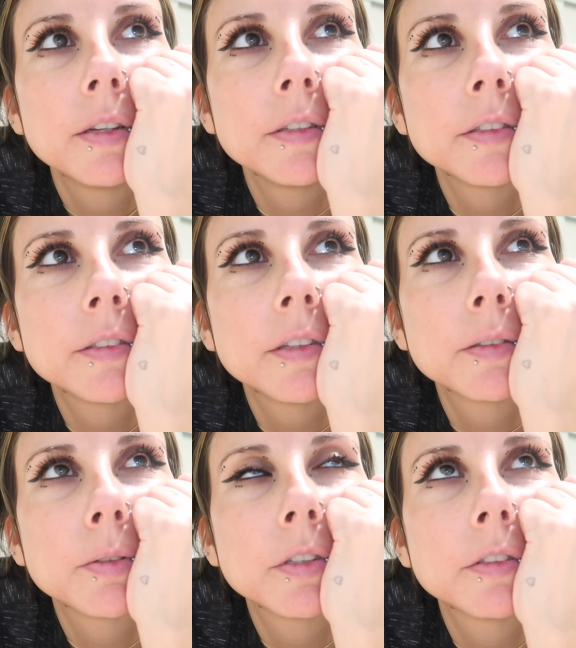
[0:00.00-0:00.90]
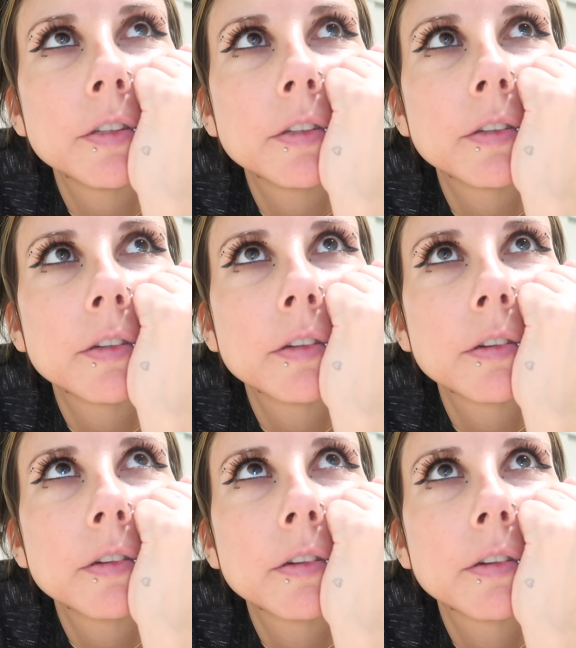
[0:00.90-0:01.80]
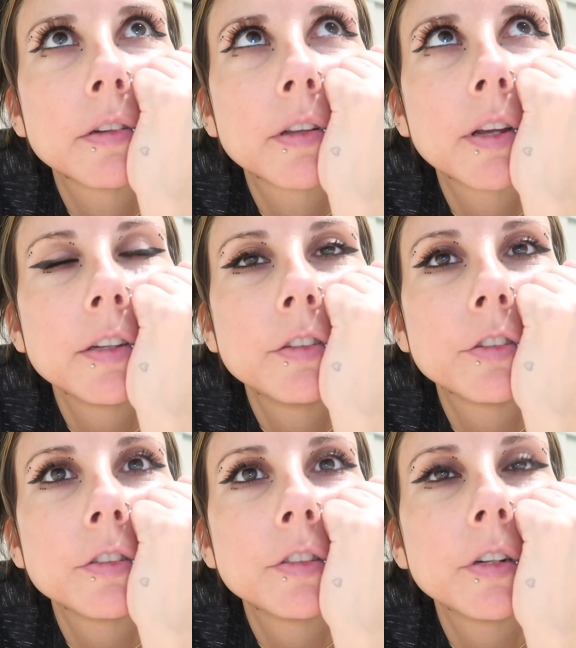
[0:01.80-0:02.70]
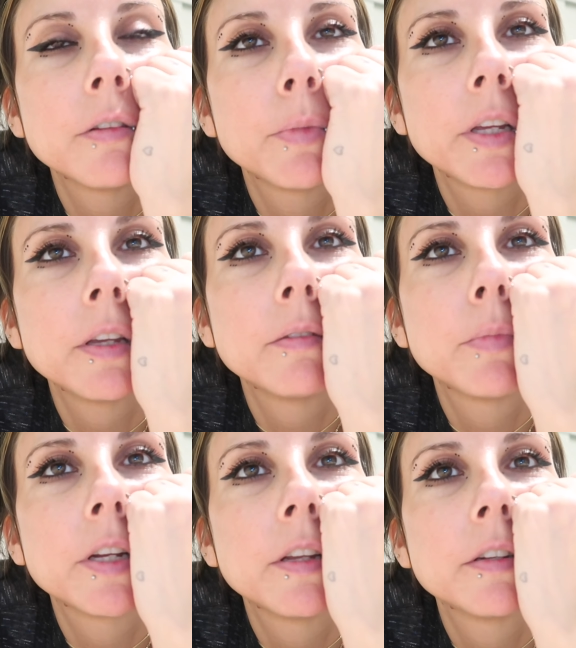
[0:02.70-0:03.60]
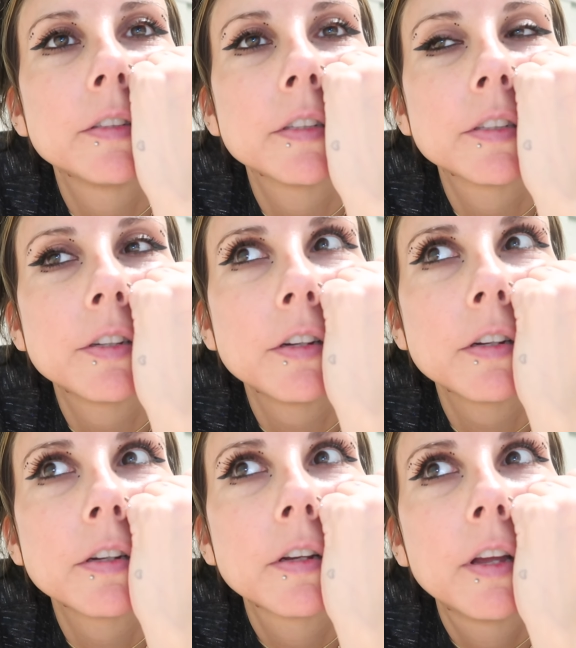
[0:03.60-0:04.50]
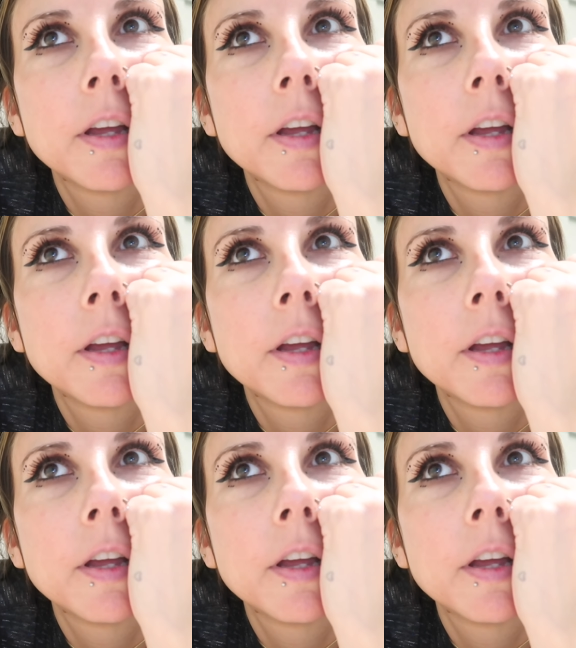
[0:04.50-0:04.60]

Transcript: And it sucks because like I just started making money on TikTok.